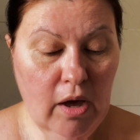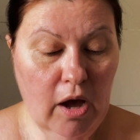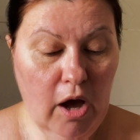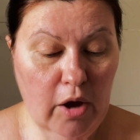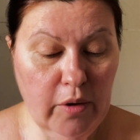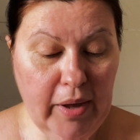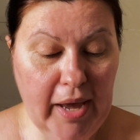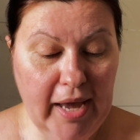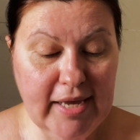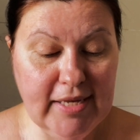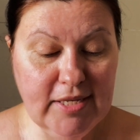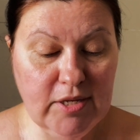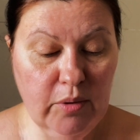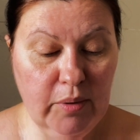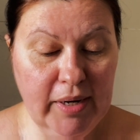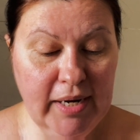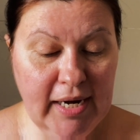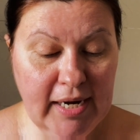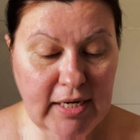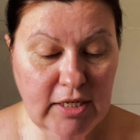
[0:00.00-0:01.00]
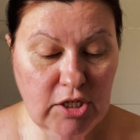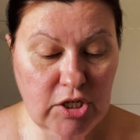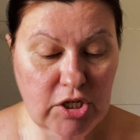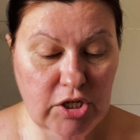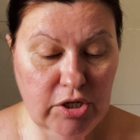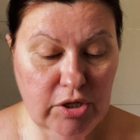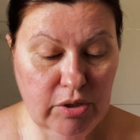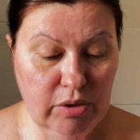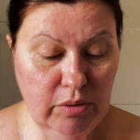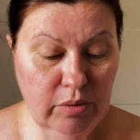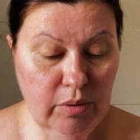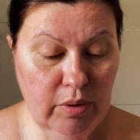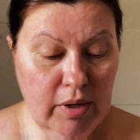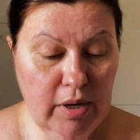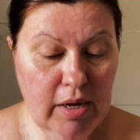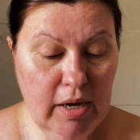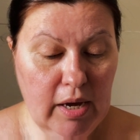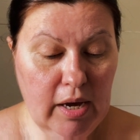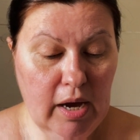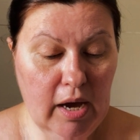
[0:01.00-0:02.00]
Okay, so I need to,
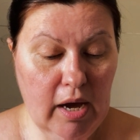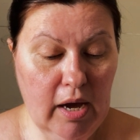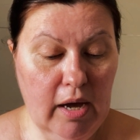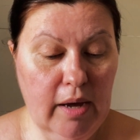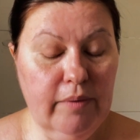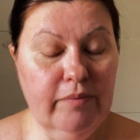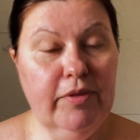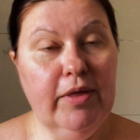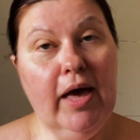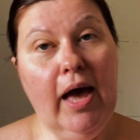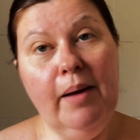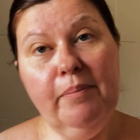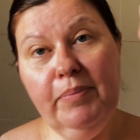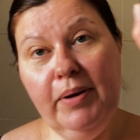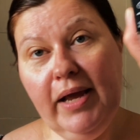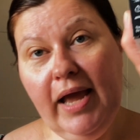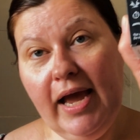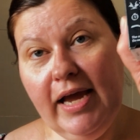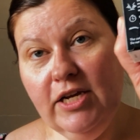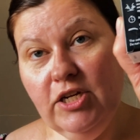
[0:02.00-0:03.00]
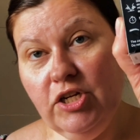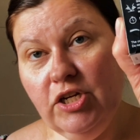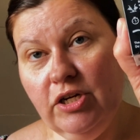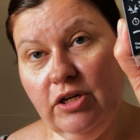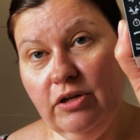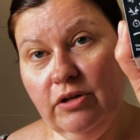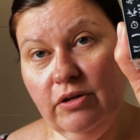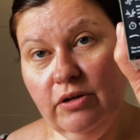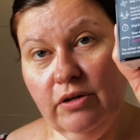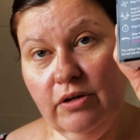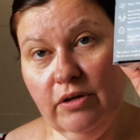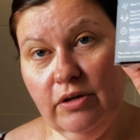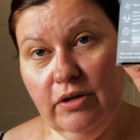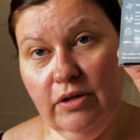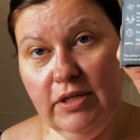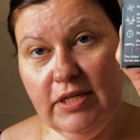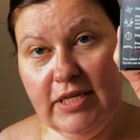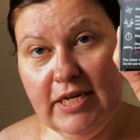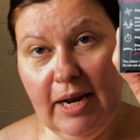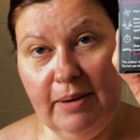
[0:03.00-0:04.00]
the application
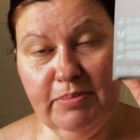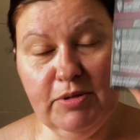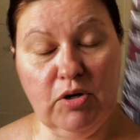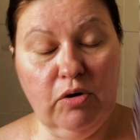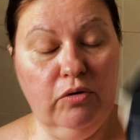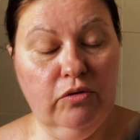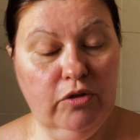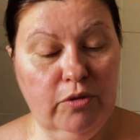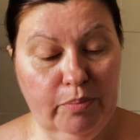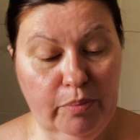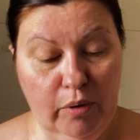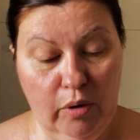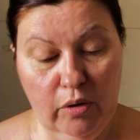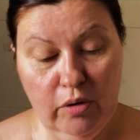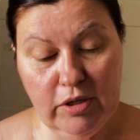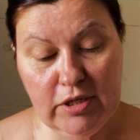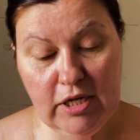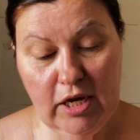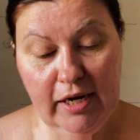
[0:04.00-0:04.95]
steps are on the box.